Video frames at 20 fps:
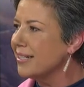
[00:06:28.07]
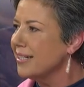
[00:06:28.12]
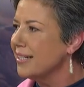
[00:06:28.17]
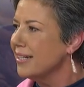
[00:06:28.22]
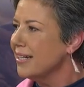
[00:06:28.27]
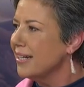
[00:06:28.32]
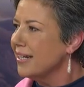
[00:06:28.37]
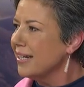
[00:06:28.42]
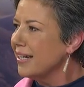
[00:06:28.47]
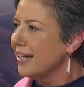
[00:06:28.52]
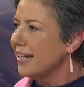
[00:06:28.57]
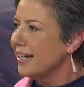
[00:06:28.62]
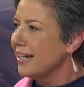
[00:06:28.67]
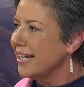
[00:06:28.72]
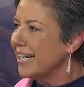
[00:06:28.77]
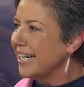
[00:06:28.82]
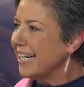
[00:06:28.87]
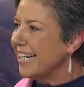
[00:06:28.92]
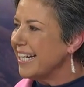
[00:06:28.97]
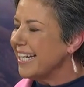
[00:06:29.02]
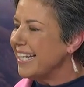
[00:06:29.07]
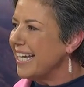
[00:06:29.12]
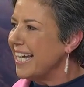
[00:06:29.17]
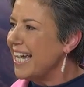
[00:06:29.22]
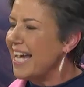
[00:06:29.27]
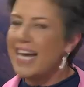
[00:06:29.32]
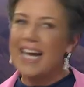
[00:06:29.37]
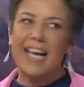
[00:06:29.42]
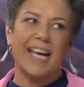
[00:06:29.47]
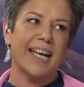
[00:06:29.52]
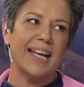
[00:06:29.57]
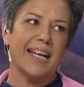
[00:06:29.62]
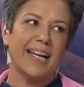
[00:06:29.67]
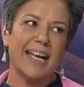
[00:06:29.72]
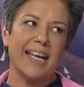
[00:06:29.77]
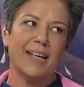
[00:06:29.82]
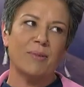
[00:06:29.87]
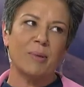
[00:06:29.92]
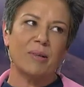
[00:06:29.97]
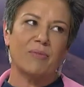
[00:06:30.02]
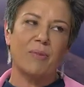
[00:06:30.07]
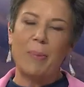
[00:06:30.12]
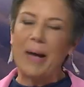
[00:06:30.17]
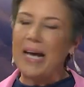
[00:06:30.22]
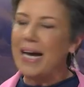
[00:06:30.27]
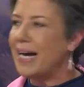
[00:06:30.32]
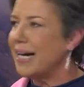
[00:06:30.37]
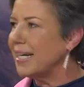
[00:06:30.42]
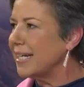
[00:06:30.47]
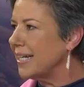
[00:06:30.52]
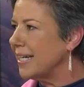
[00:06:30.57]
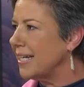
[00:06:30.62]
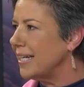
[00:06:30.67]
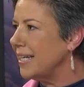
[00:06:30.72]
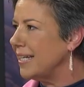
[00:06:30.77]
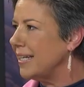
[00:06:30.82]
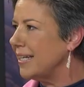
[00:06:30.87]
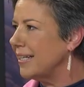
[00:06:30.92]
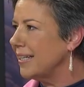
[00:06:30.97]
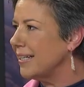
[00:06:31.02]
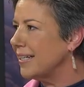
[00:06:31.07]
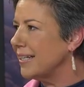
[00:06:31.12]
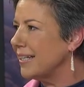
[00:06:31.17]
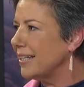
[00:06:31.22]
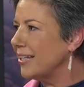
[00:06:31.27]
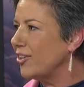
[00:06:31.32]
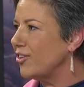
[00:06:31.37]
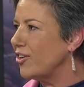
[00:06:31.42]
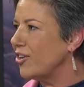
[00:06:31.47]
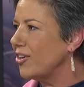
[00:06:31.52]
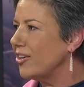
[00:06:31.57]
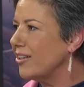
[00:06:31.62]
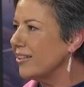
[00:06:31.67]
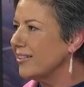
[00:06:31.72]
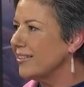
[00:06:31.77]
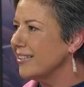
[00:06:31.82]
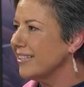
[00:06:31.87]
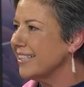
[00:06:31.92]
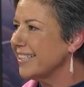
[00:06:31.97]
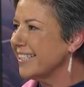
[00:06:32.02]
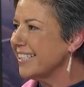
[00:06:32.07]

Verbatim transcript: You've tied one on. Yeah, had a bit of a party, you know.